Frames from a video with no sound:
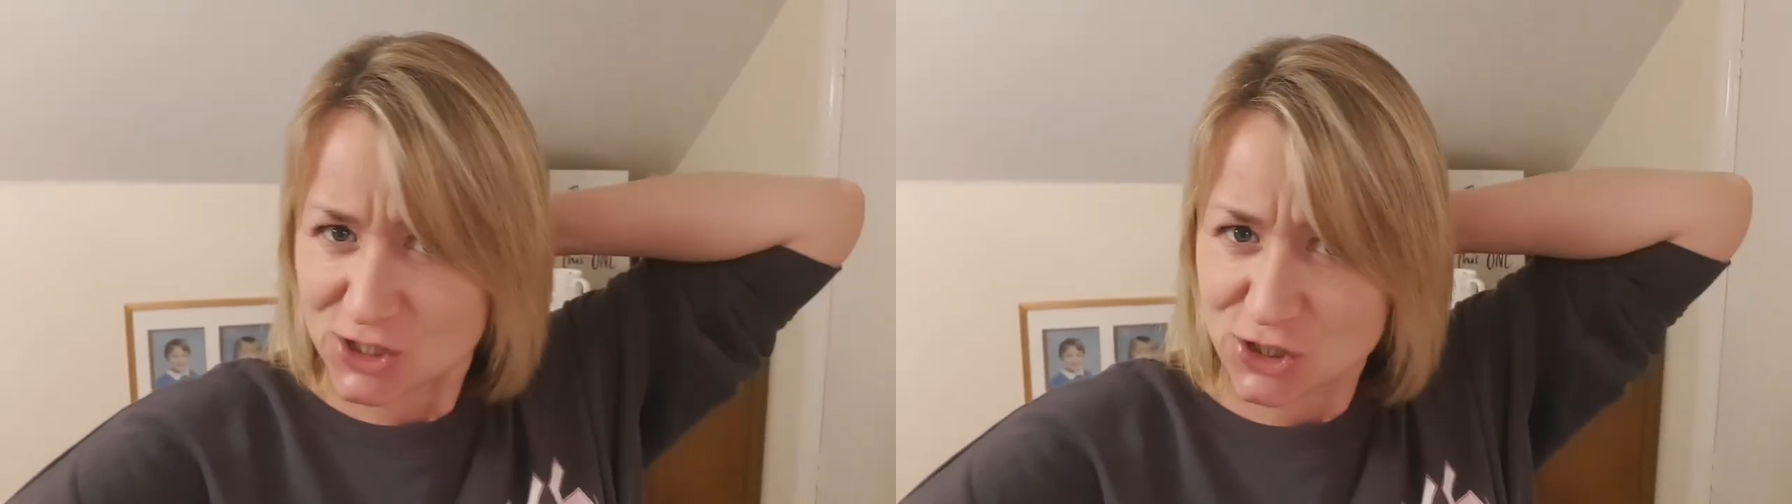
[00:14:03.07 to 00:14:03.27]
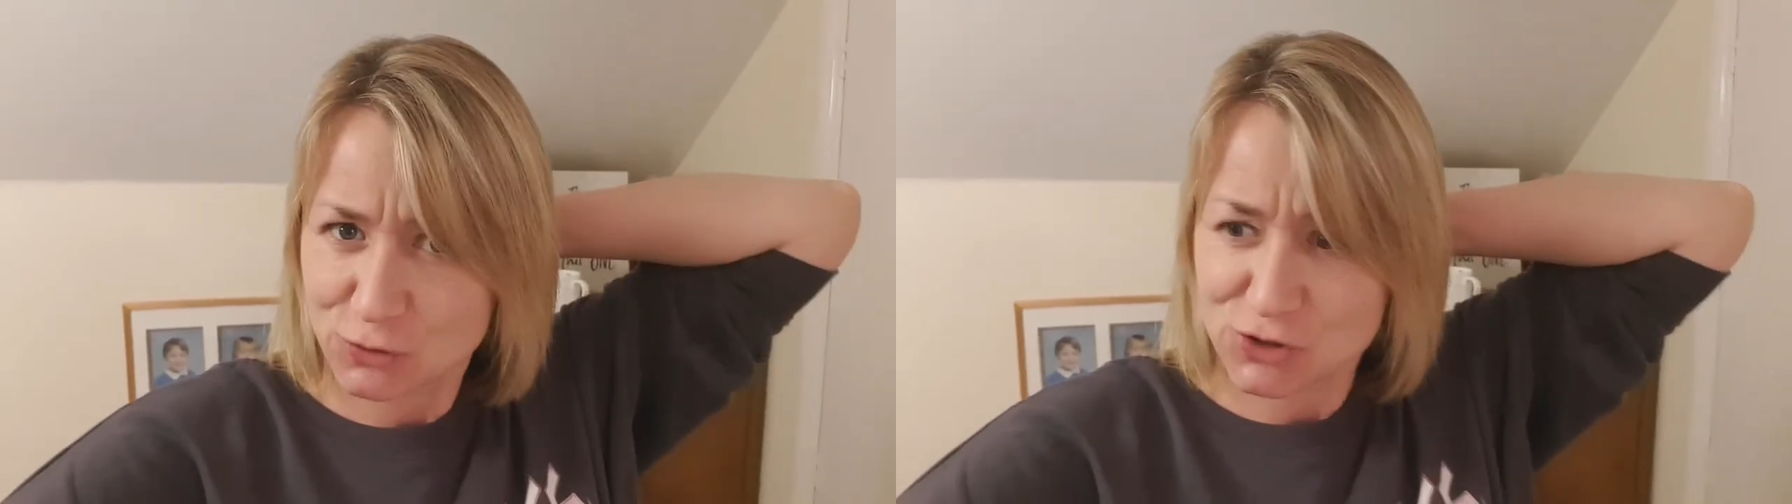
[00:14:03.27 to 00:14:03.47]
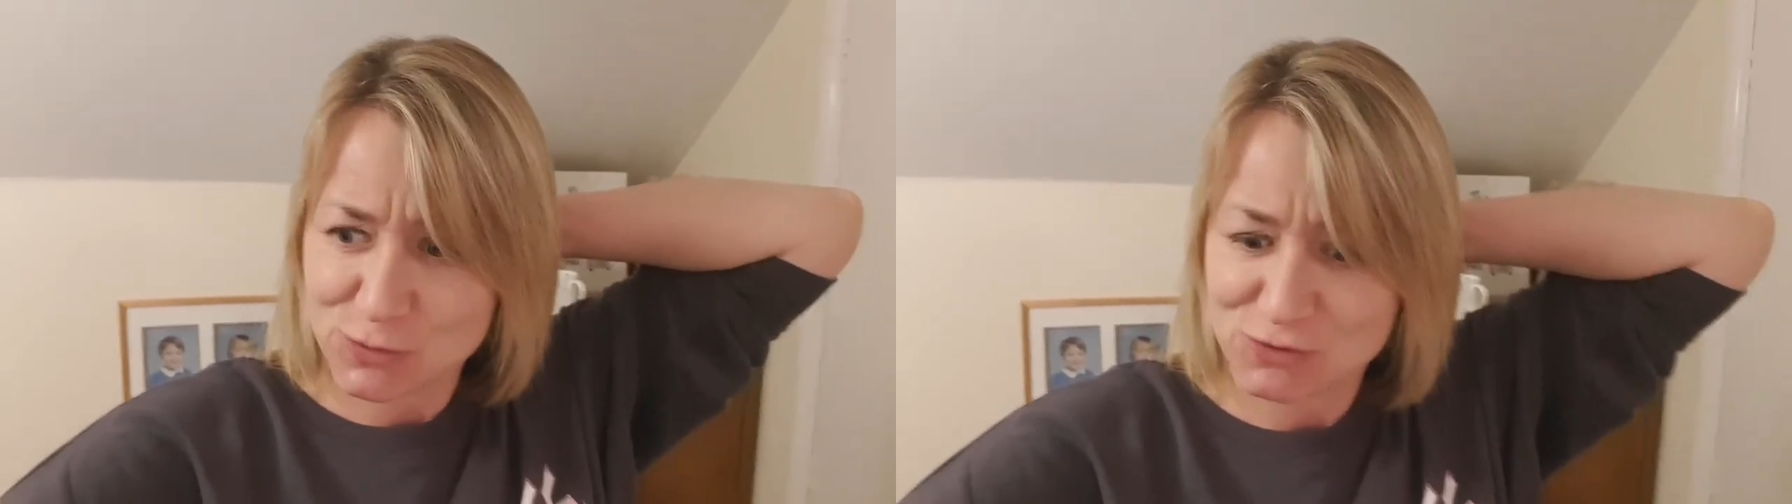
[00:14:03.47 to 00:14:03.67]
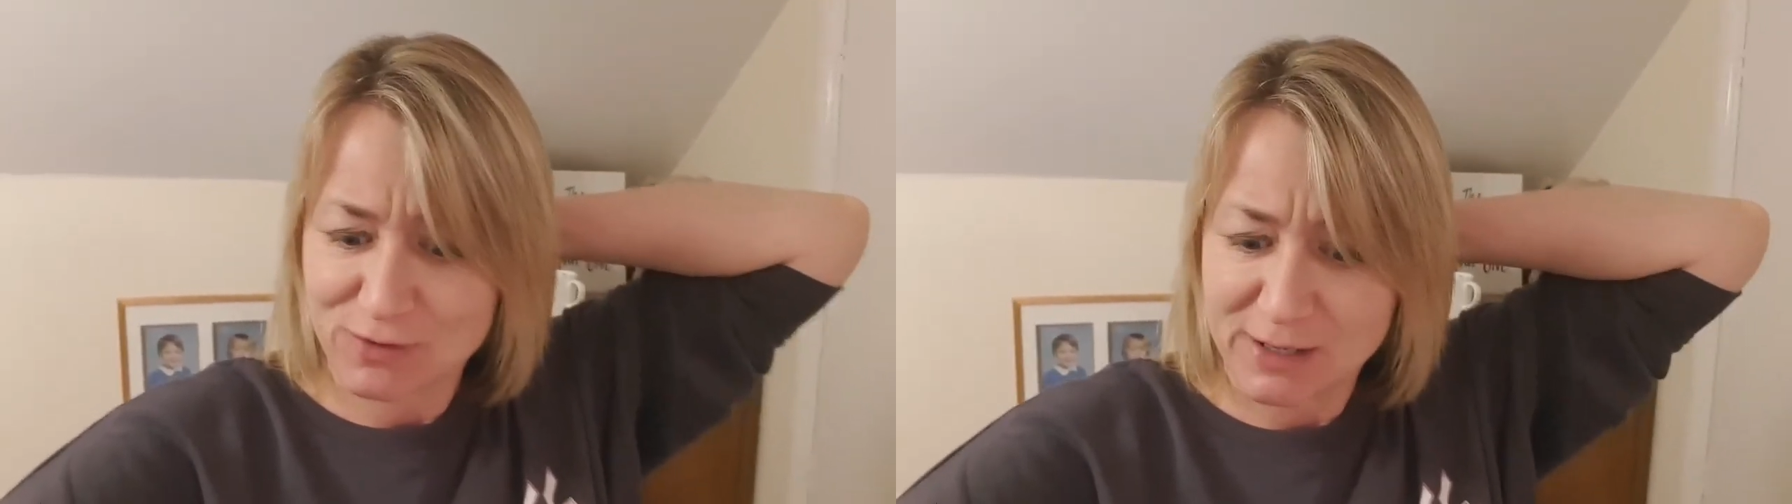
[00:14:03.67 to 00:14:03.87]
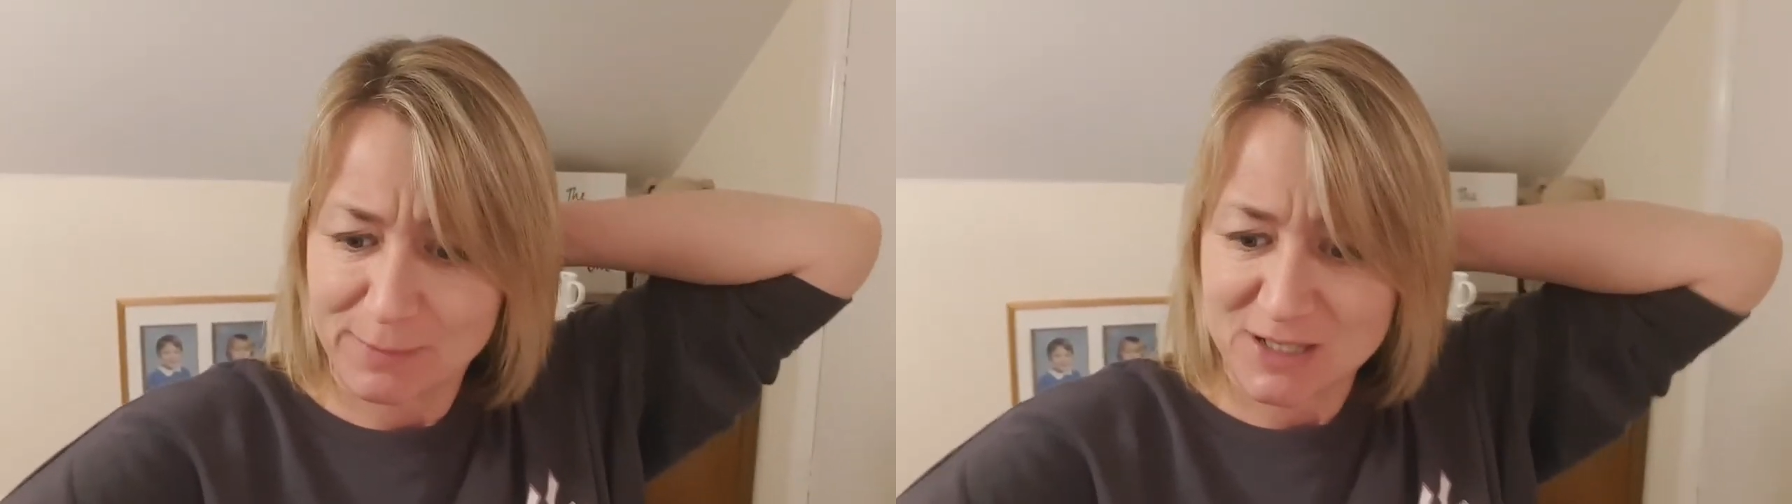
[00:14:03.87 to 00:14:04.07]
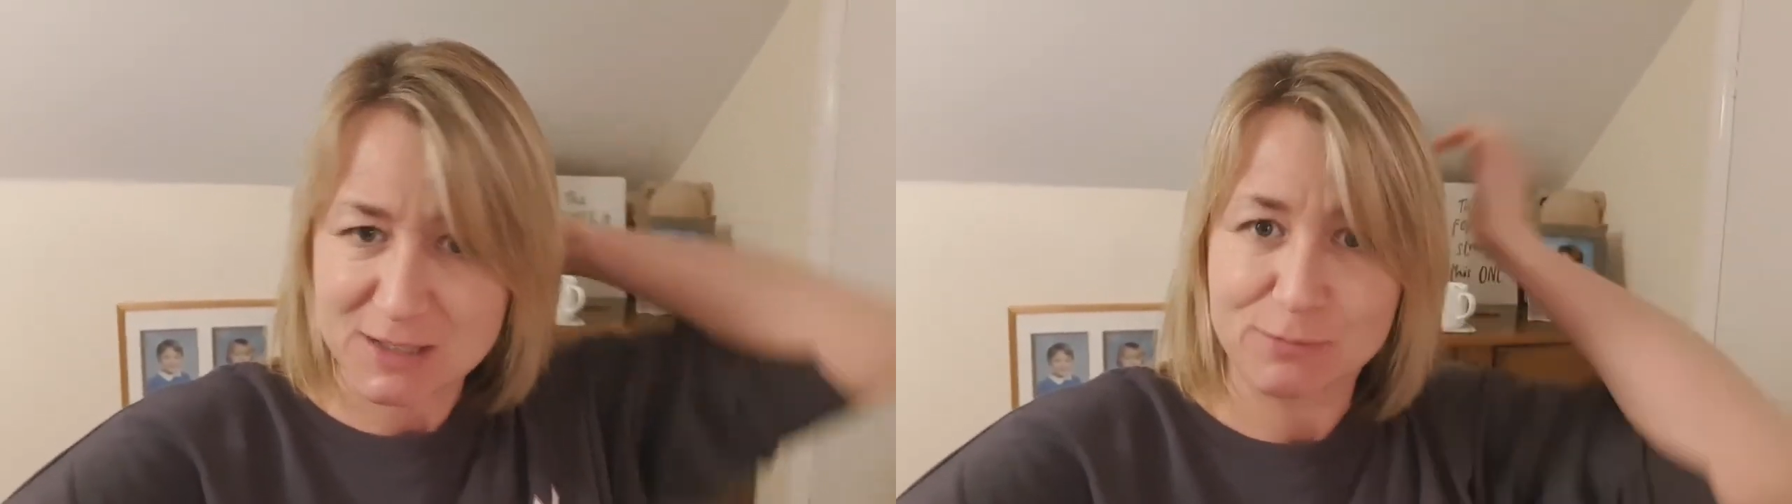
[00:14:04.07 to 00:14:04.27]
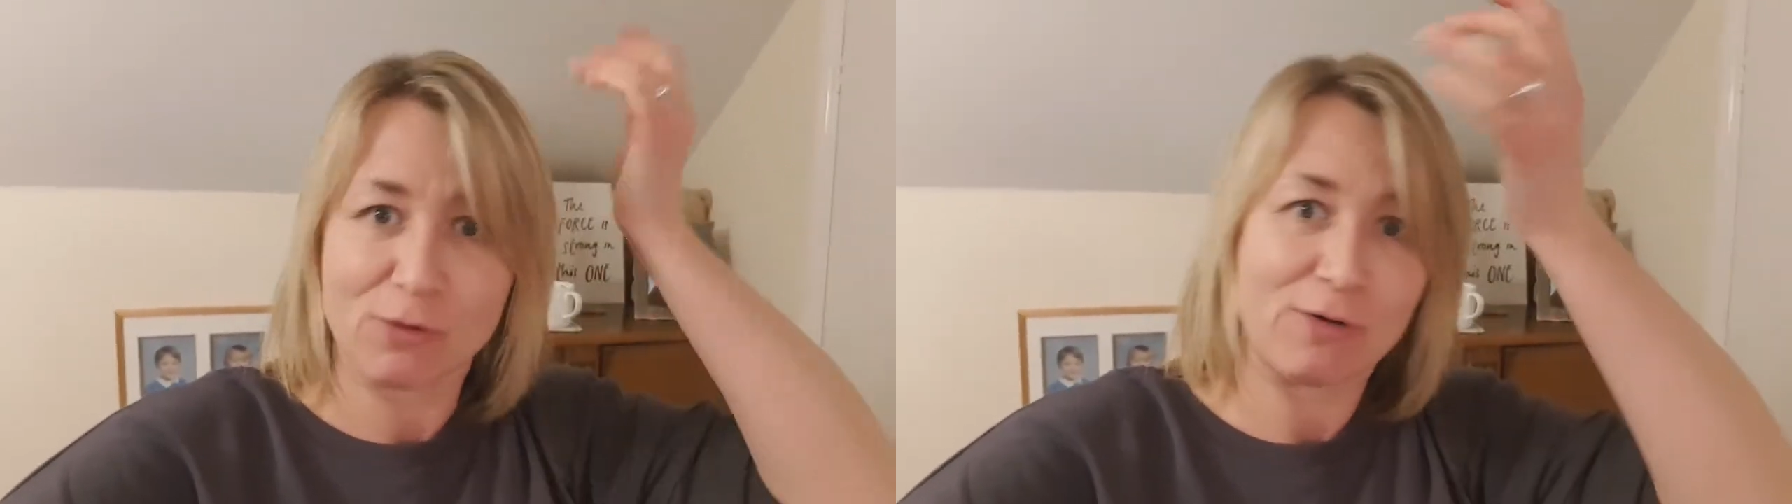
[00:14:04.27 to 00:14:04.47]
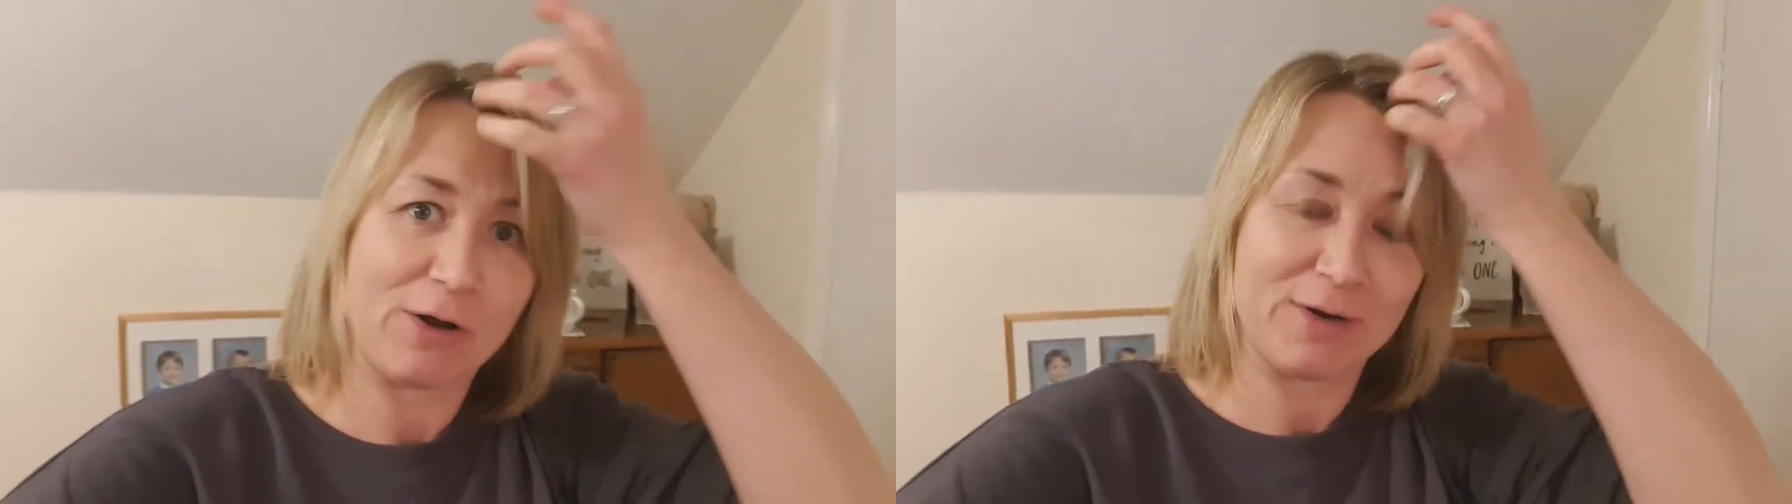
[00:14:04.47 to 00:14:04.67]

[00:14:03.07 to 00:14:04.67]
She thought she was ringing me tomorrow